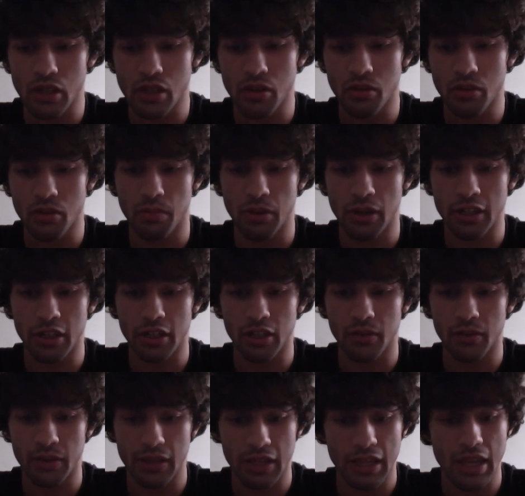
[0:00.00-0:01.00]

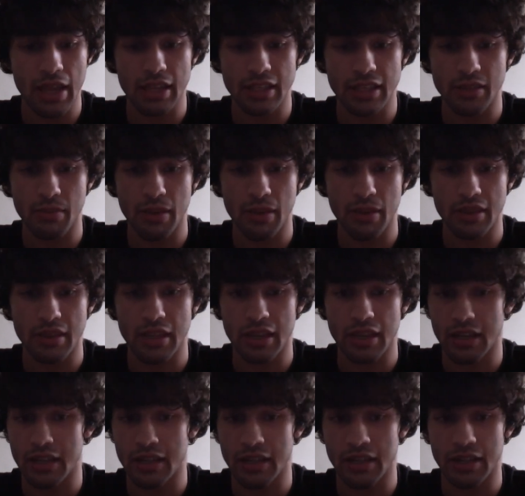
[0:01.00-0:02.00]
But yeah, that's the main
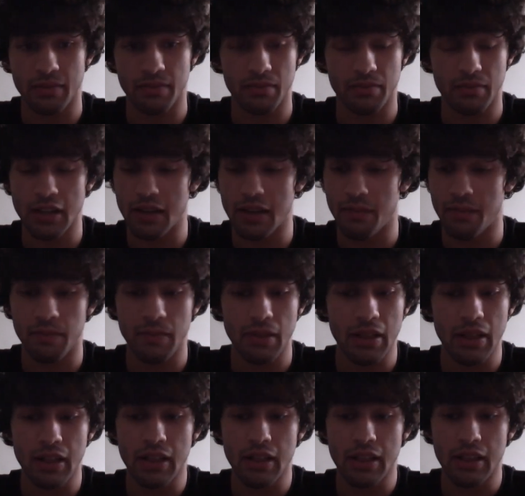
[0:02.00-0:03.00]
thing. And then yeah,
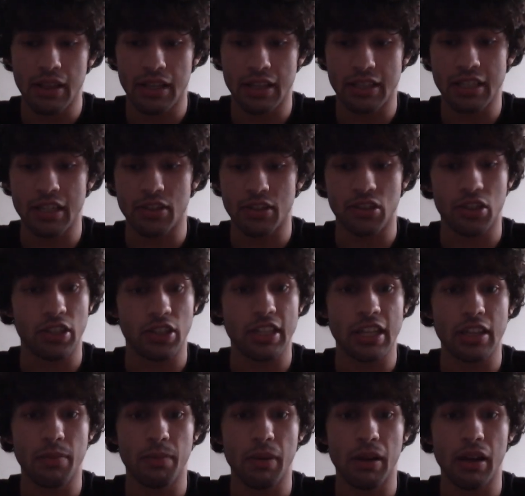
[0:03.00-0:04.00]
that's it. So
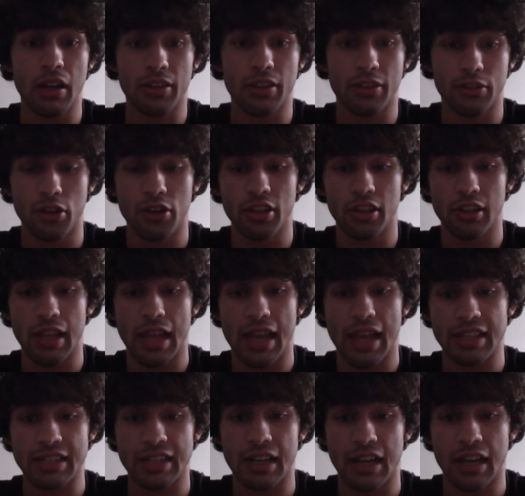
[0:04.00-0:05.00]
see the path, know the
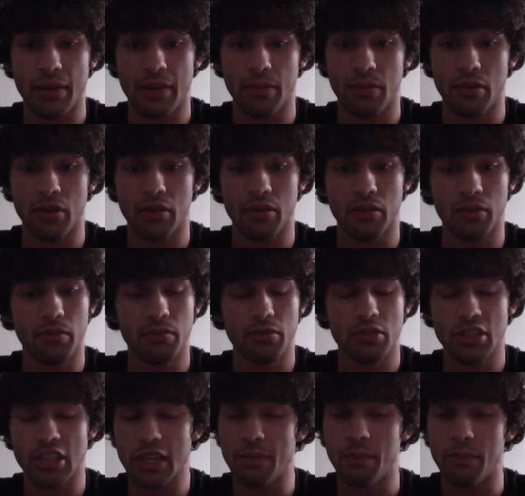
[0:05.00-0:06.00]
lag time,
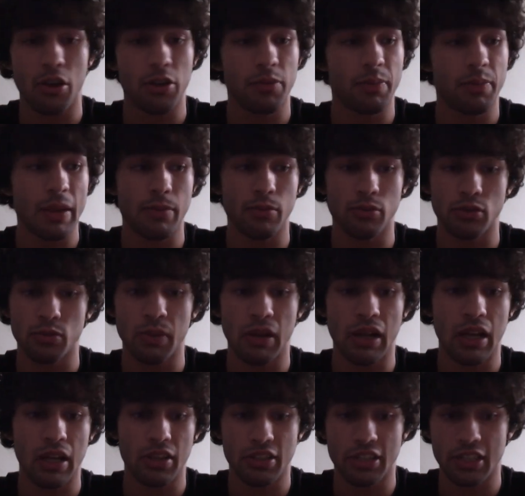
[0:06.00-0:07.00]
see both people's
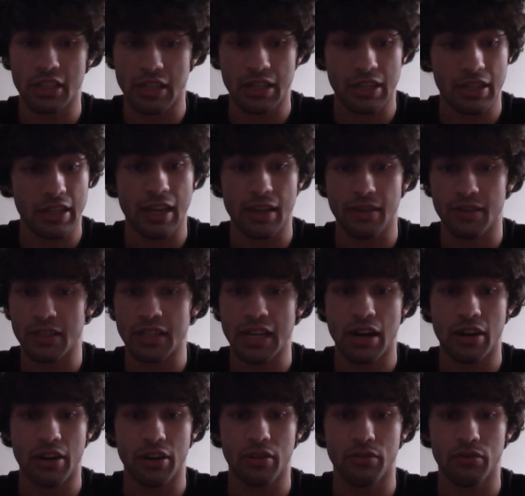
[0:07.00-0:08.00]
paths, and then yeah, just
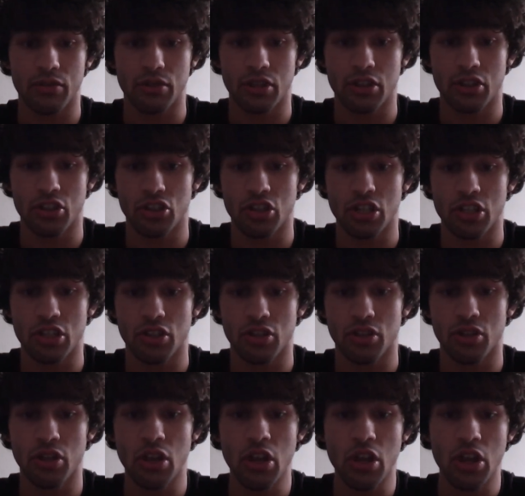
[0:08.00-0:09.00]
carry on doing
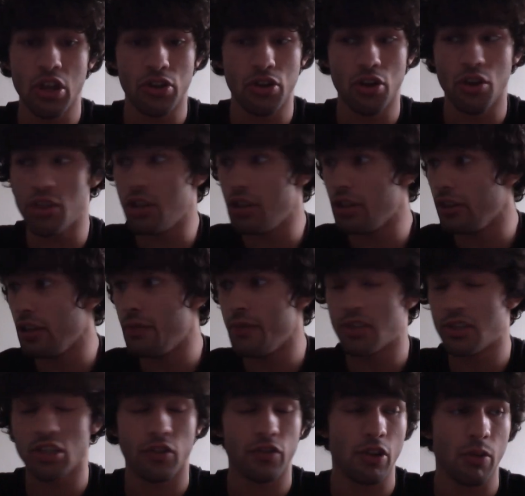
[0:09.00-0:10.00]
jiu-jitsu. Know the
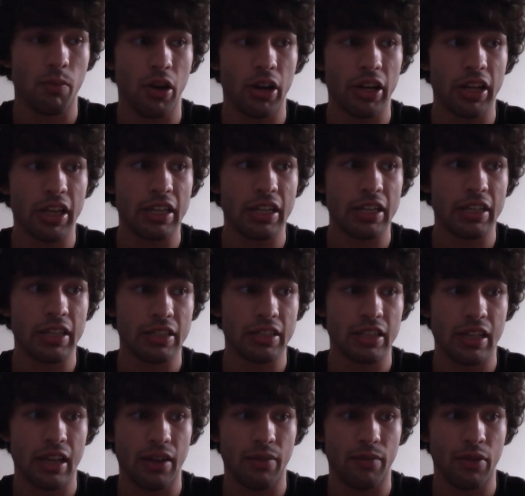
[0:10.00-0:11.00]
limits of your body,
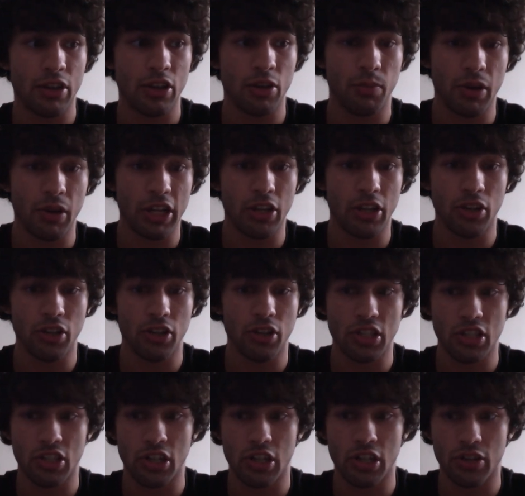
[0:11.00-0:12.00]
so that when your body goes in
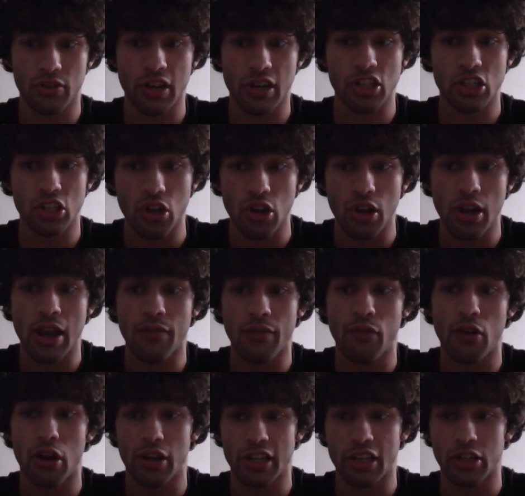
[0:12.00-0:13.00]
a certain direction, you know how
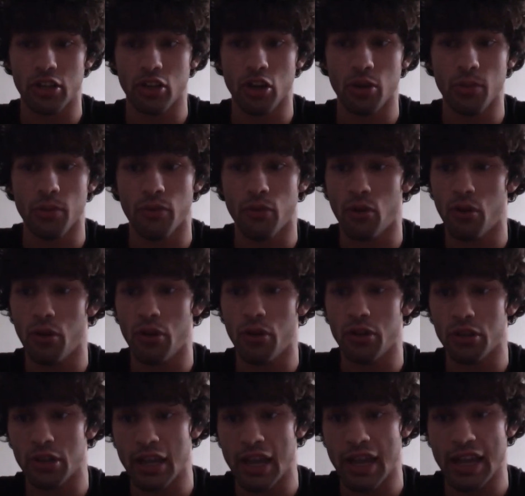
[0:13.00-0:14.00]
far it can go before
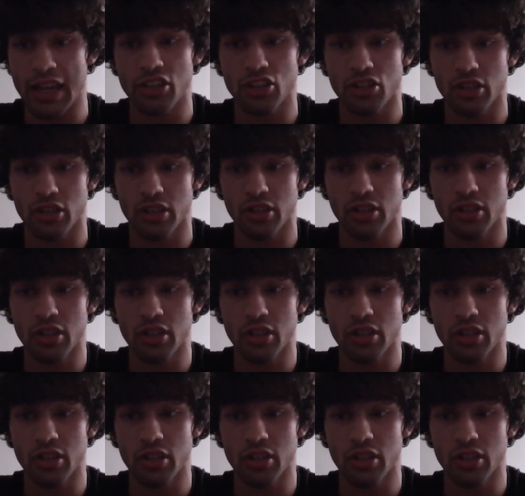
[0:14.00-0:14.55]
you get injured,